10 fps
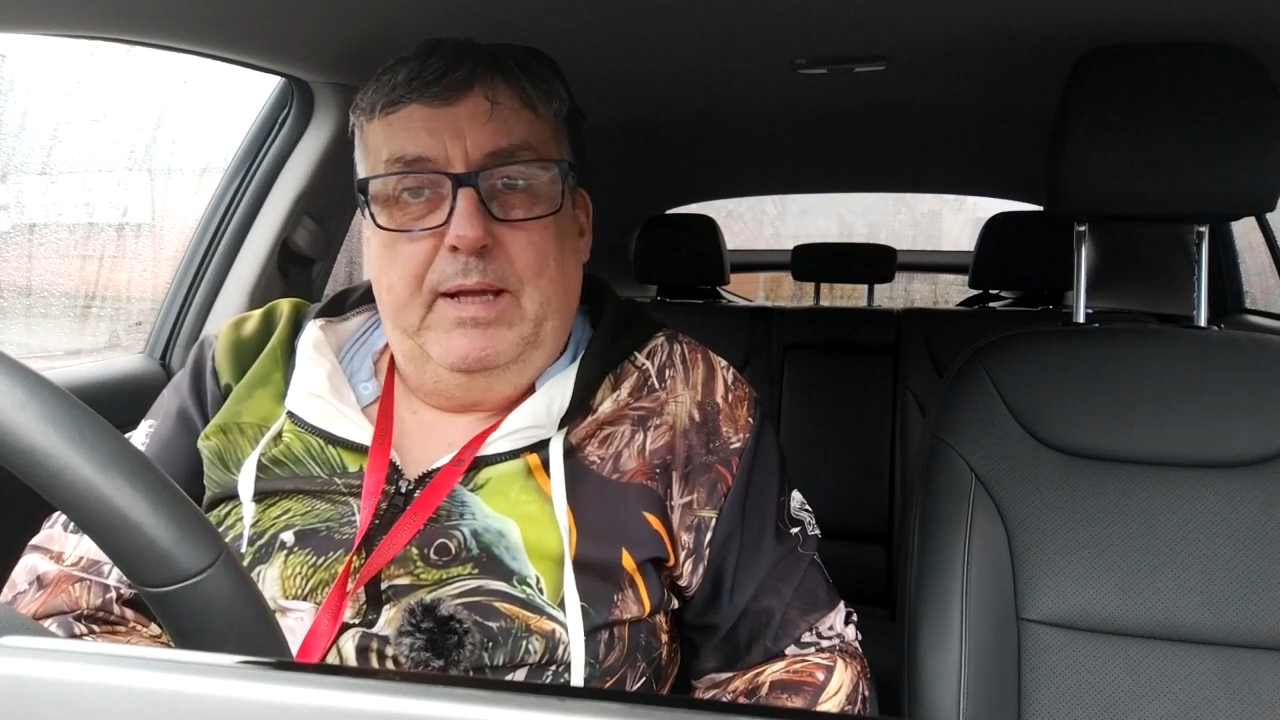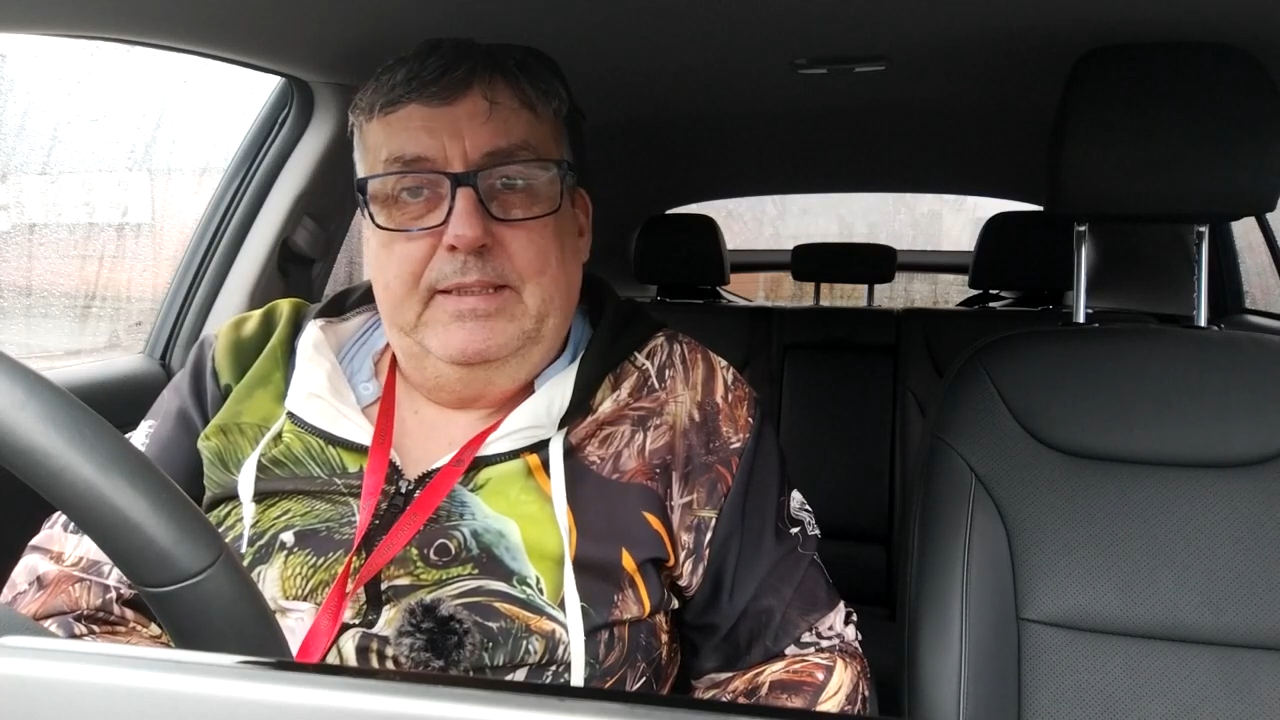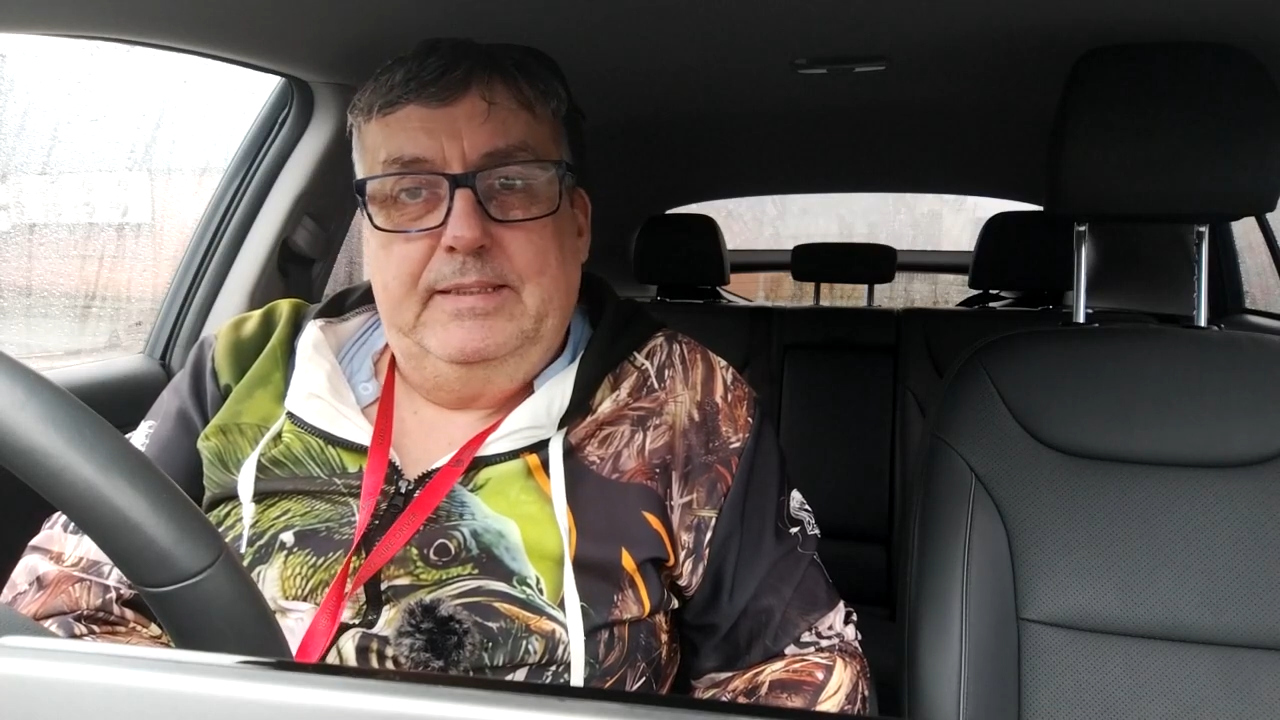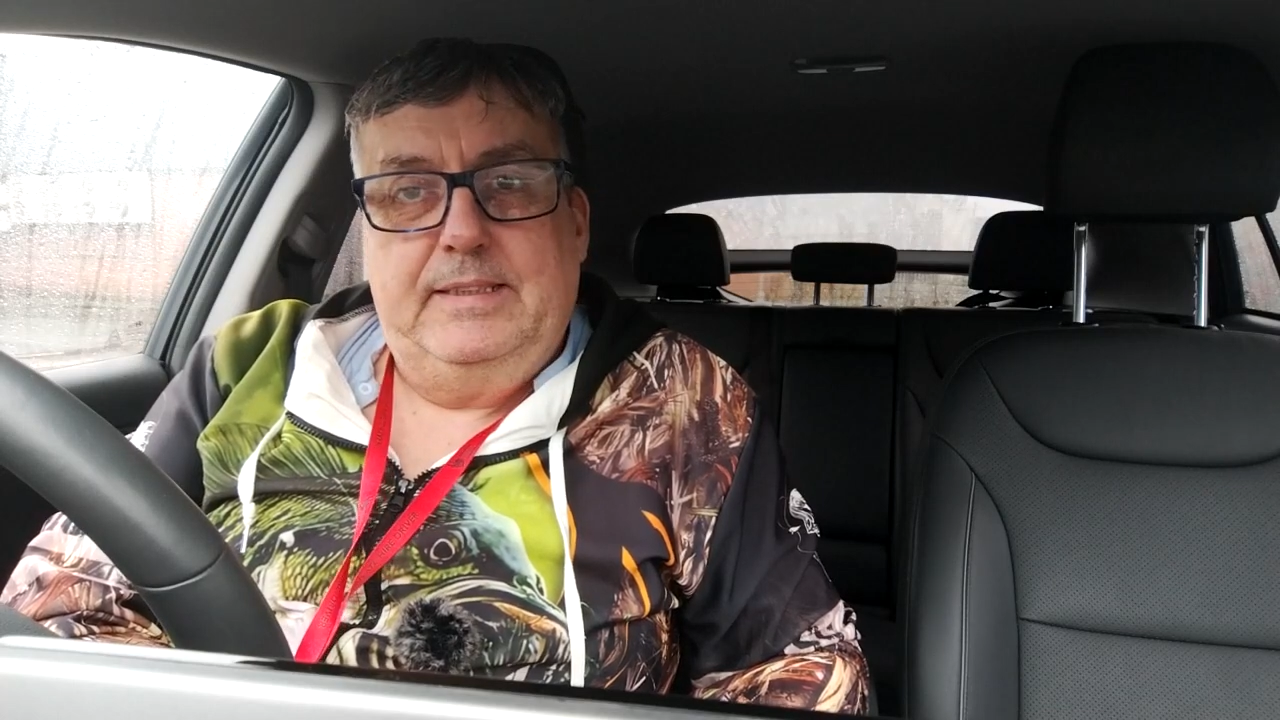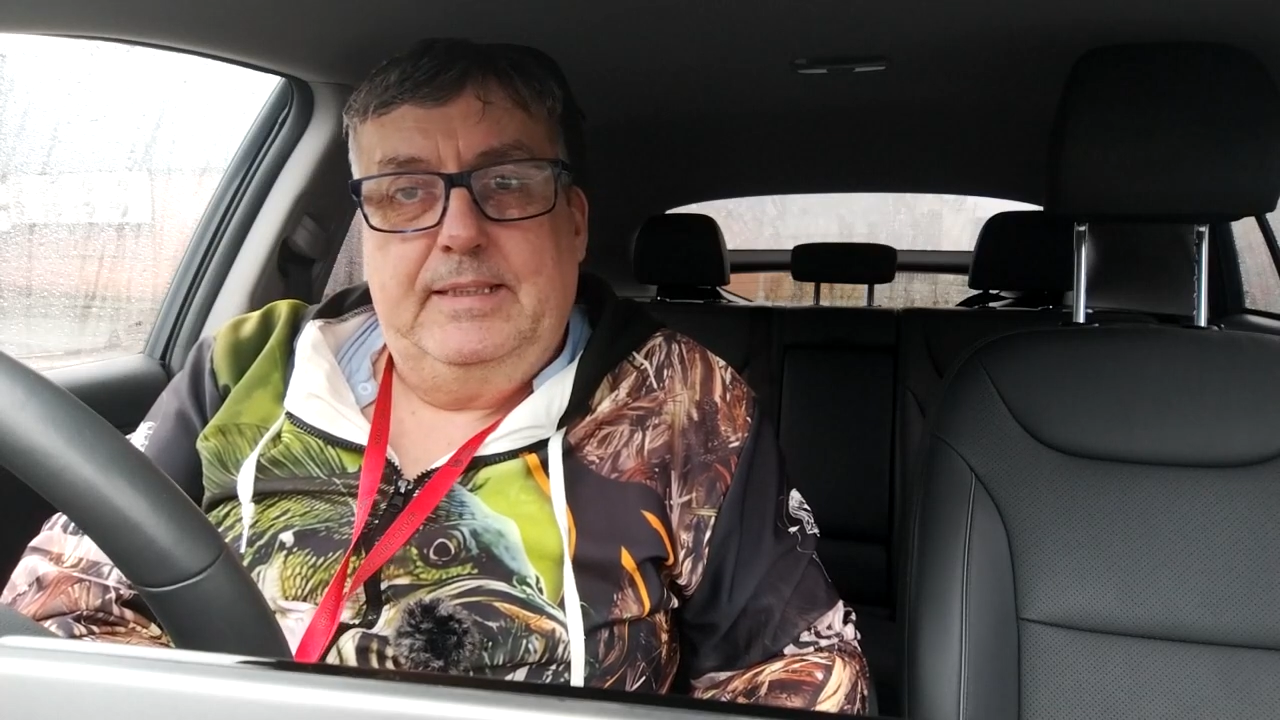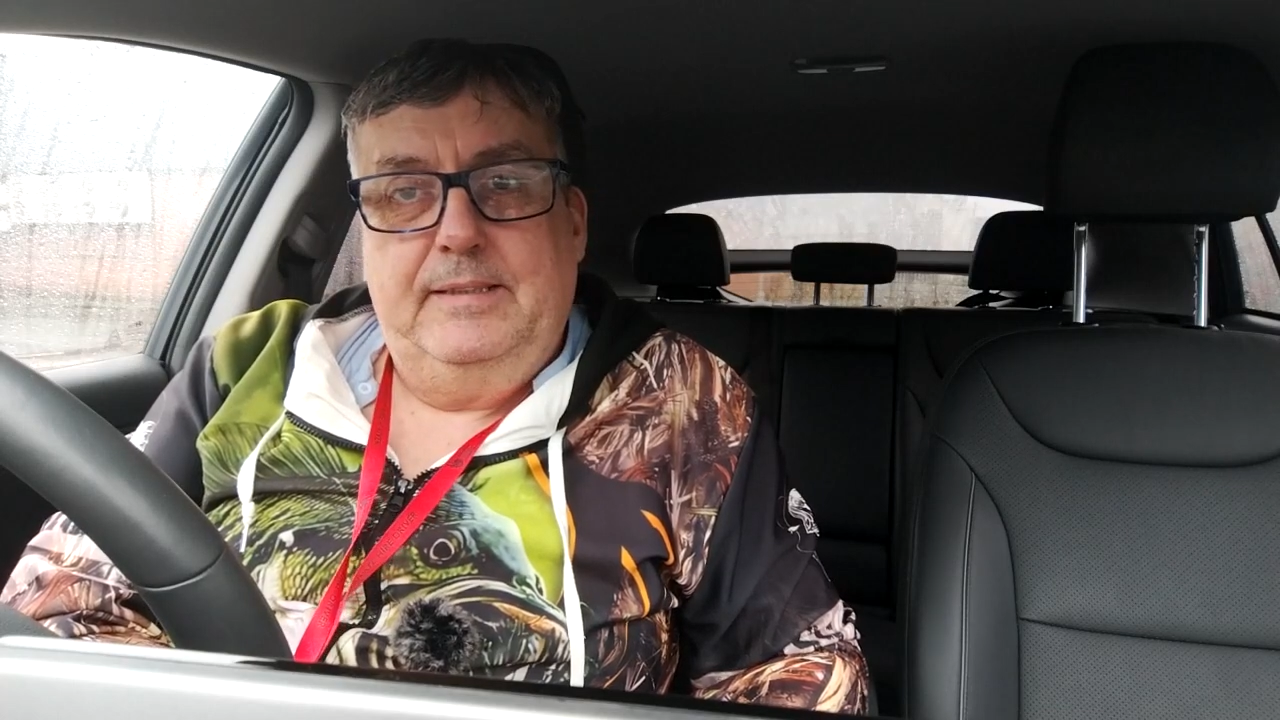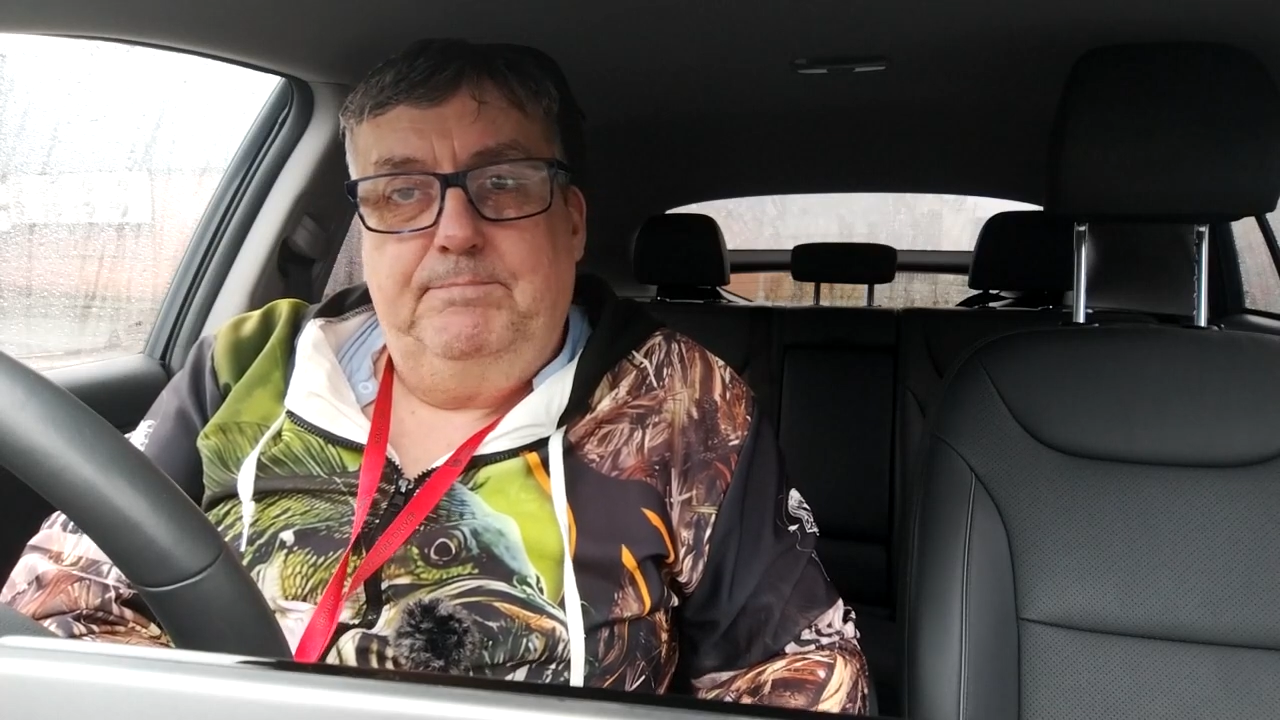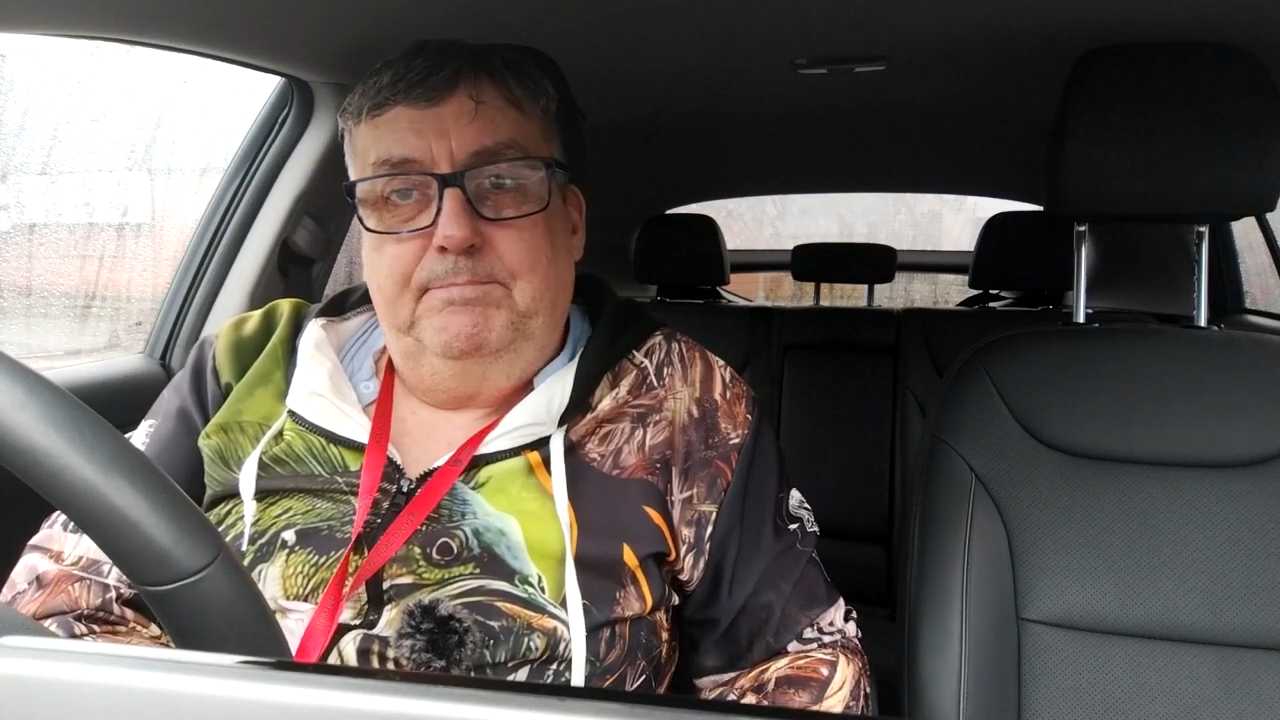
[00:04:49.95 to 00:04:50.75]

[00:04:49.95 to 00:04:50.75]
wait and see.